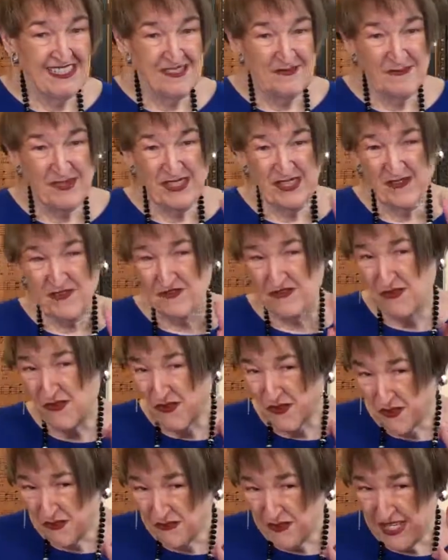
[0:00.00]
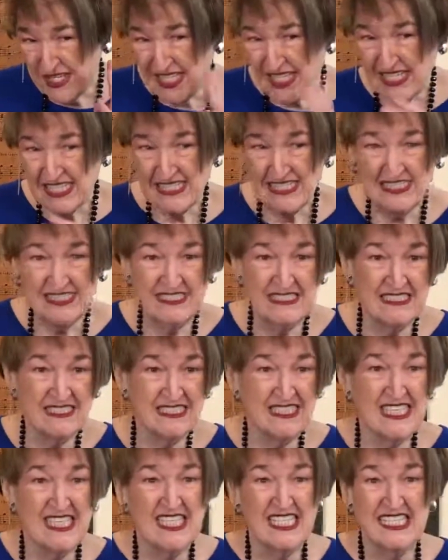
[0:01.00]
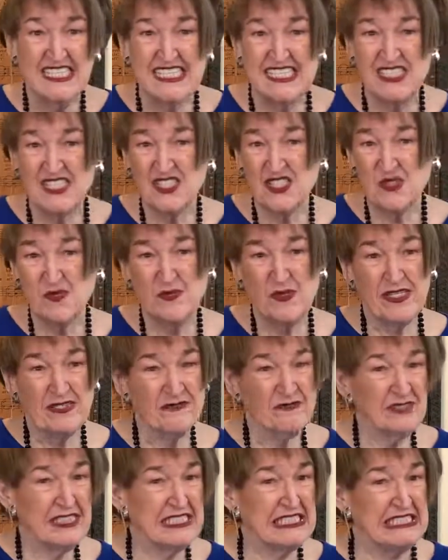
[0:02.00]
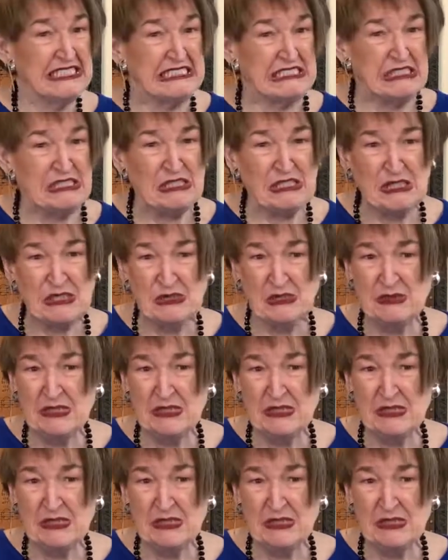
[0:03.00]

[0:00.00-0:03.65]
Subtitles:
But the fourth way, this is the one we do